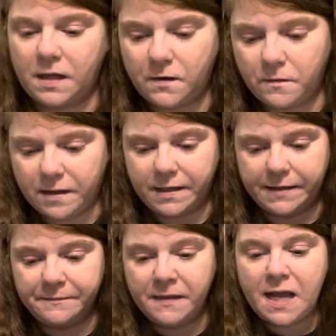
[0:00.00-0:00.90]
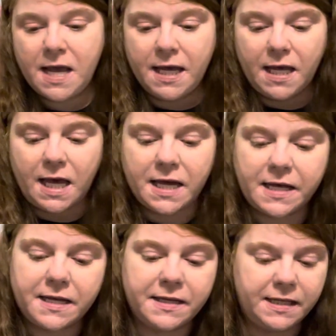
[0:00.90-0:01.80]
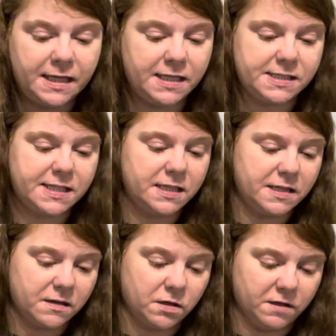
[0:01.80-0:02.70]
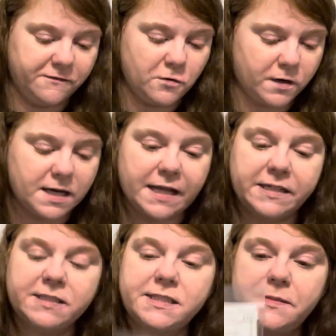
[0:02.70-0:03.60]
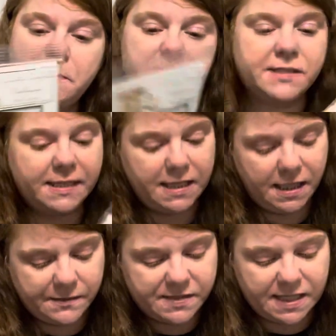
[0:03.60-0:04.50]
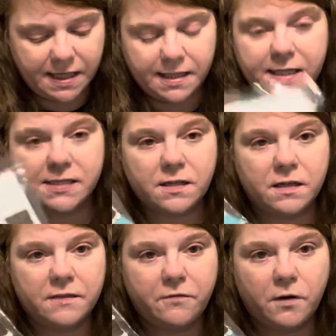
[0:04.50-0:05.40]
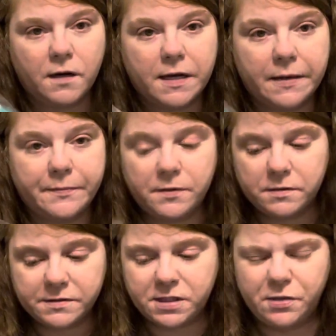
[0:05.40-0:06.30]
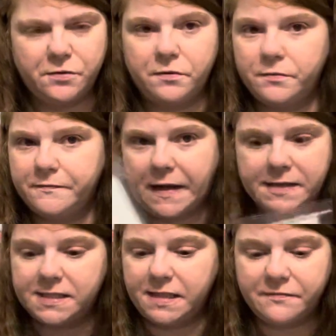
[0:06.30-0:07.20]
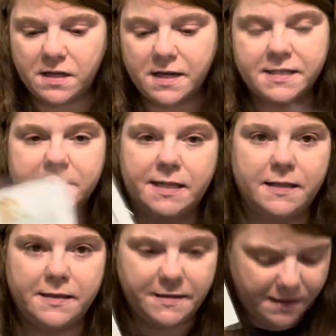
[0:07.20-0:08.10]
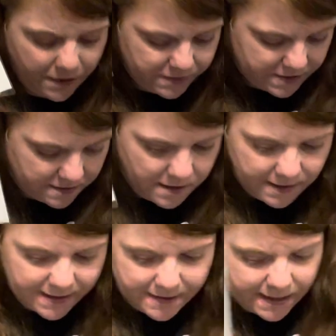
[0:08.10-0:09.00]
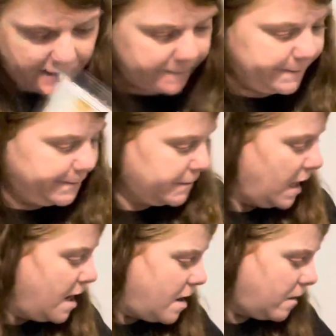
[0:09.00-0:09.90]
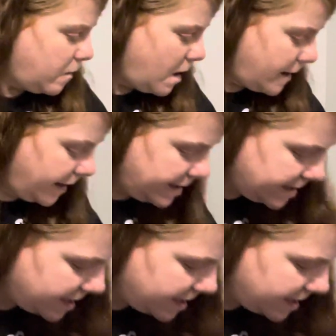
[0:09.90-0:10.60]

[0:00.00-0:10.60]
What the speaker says: Okay. It is in the called for colors, mostly DMC. It does call for a couple, 2 fancy floss, and those are all in there. All right,